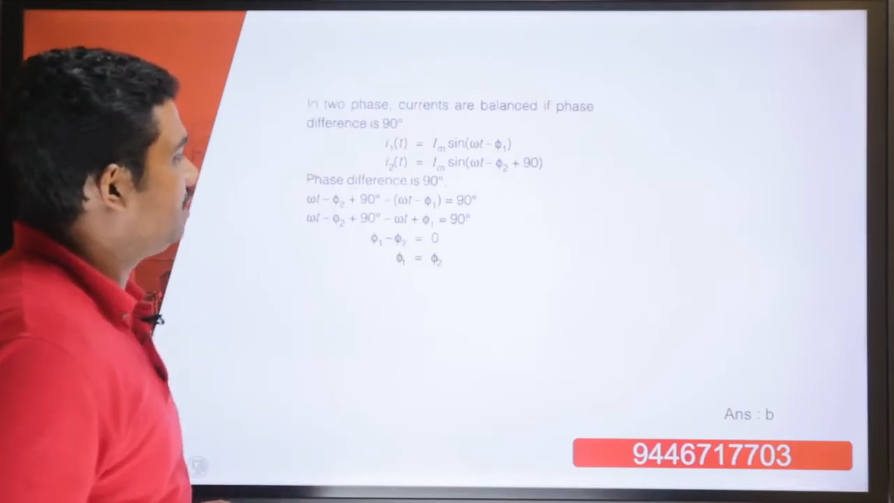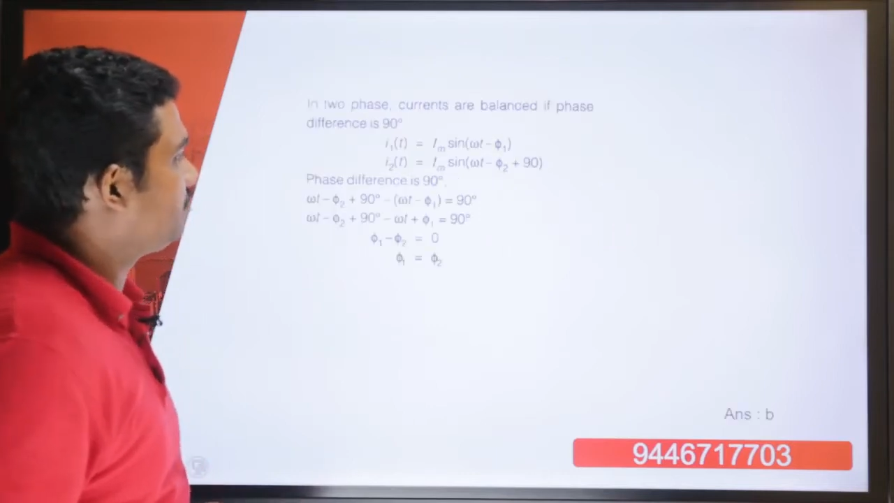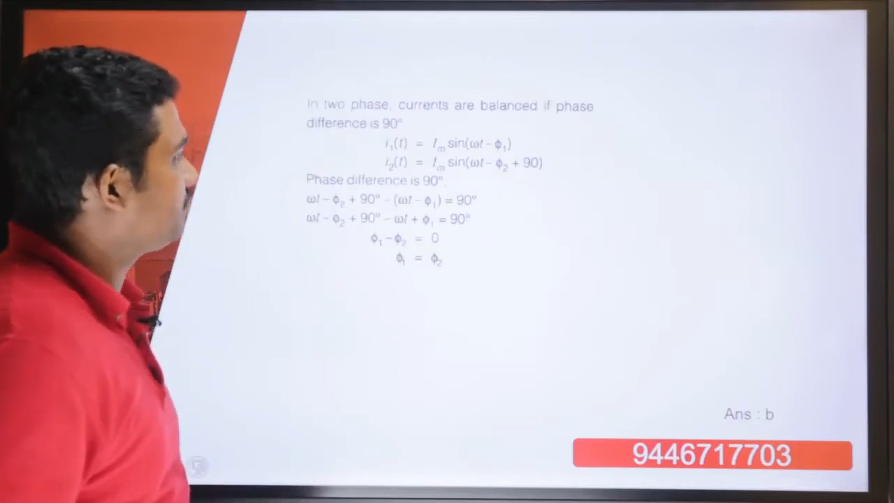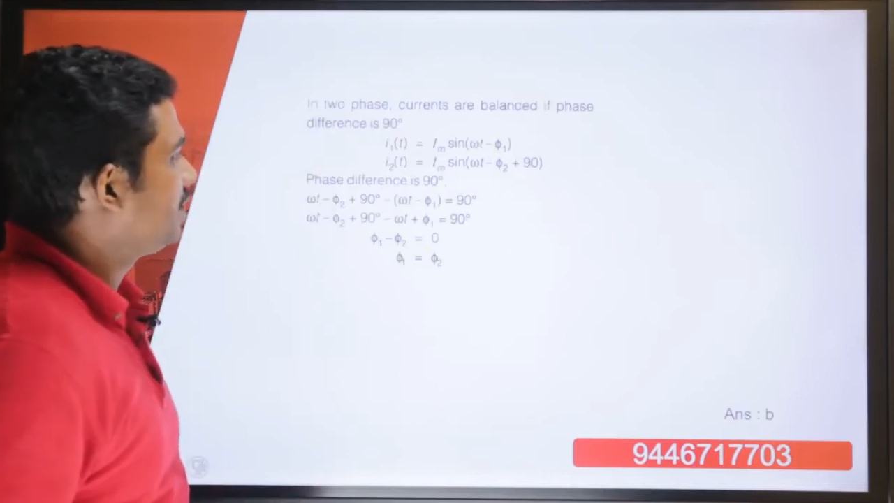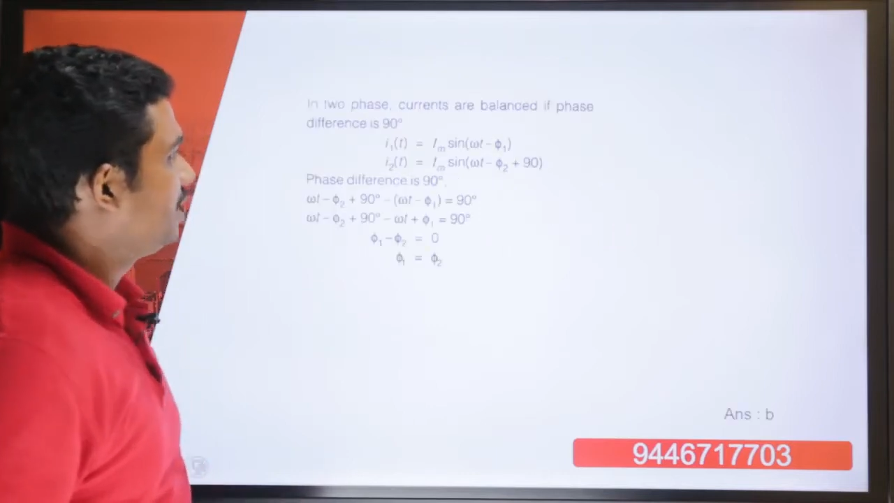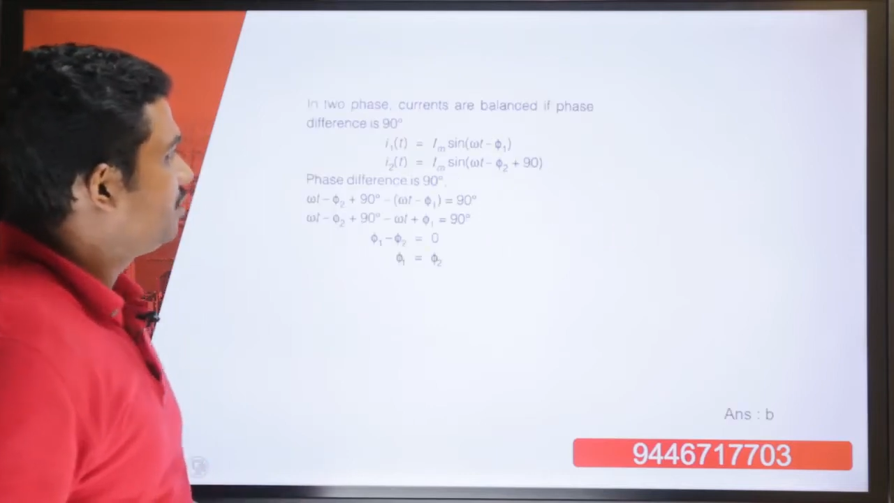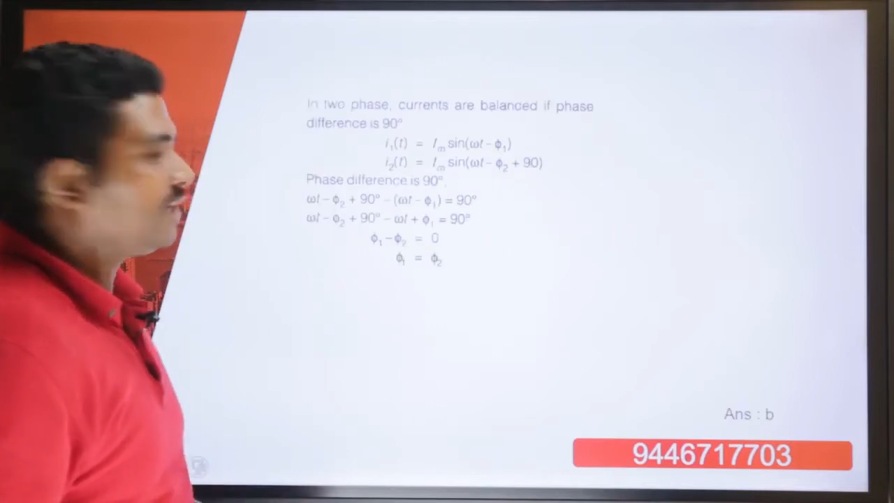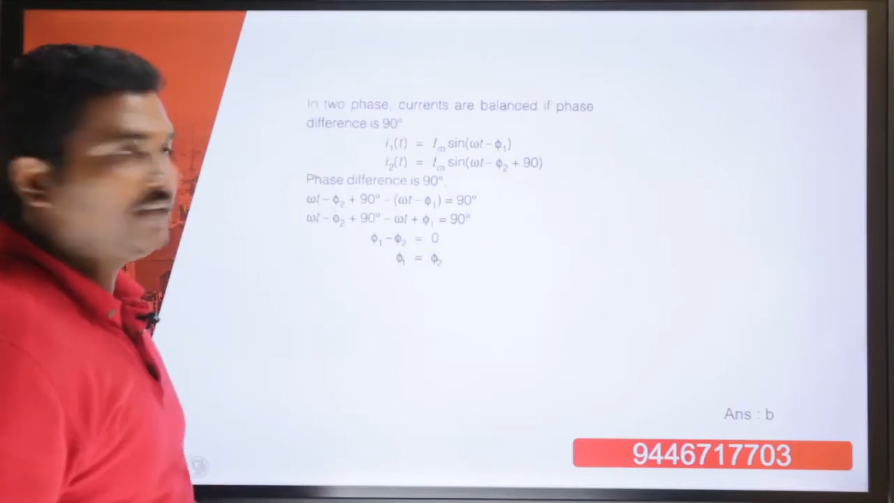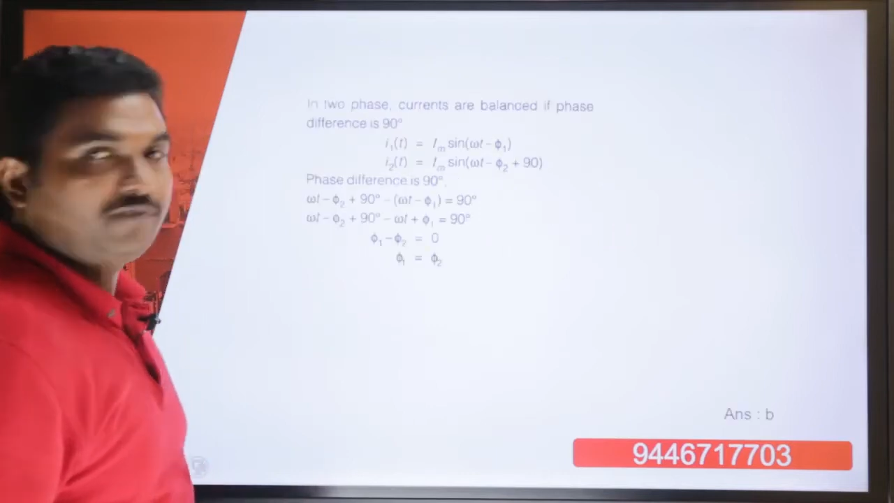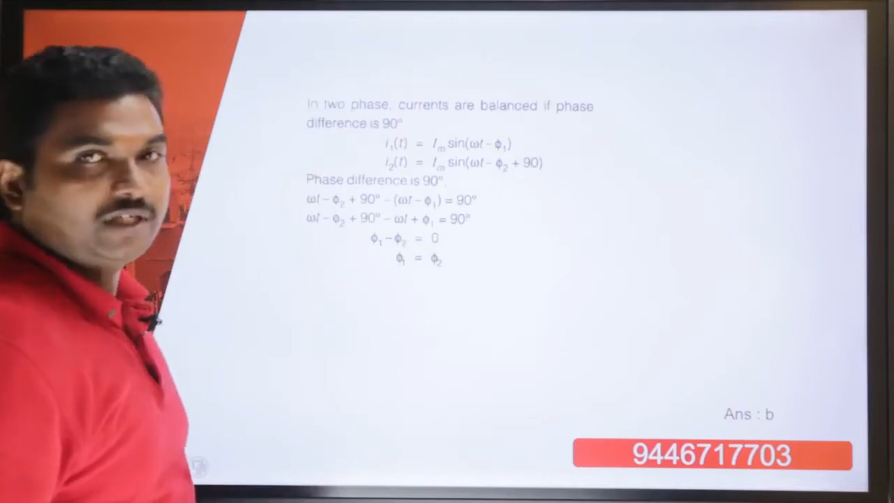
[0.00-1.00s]
of
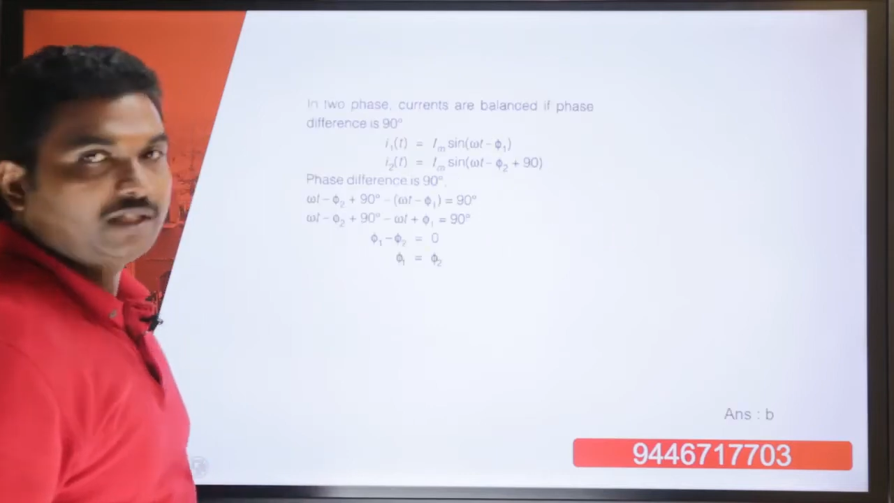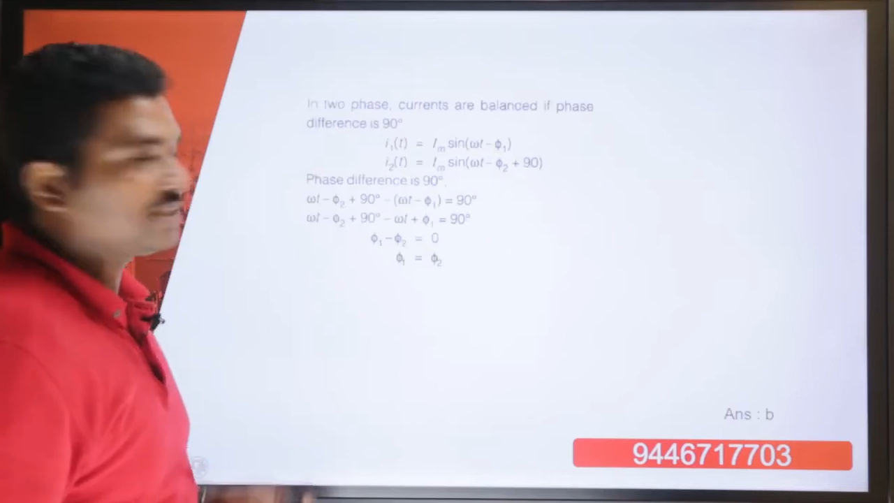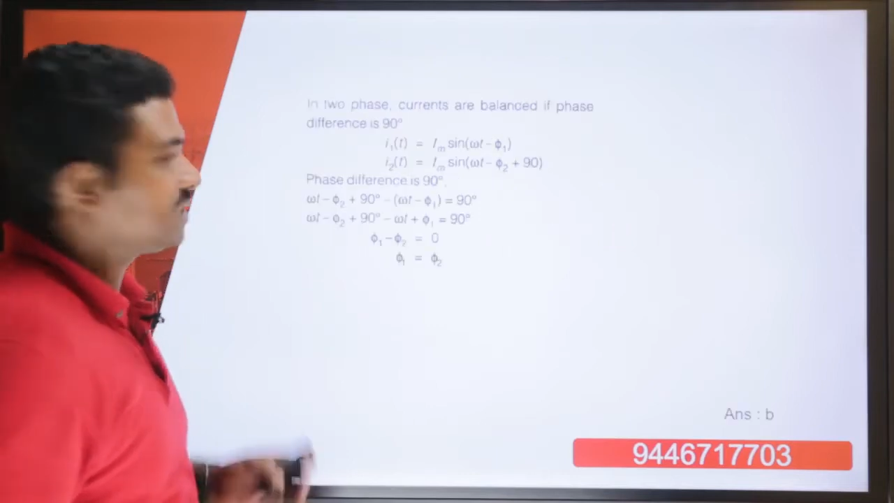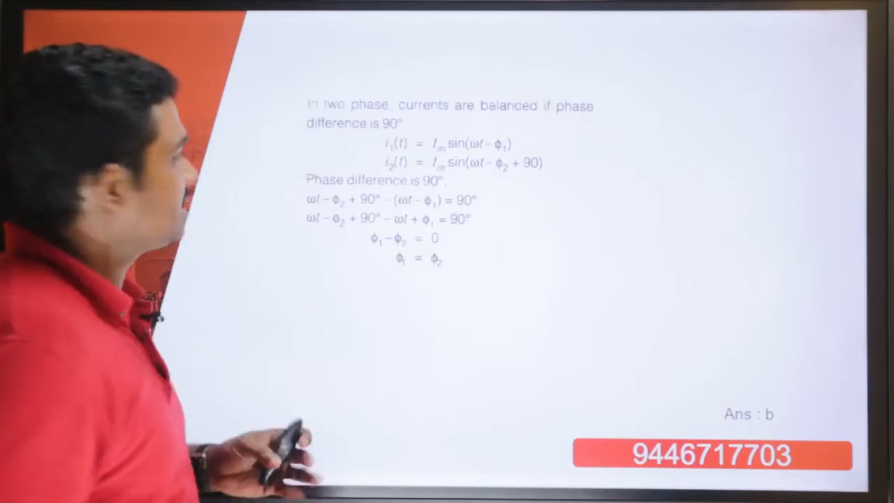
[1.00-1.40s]
phi1 such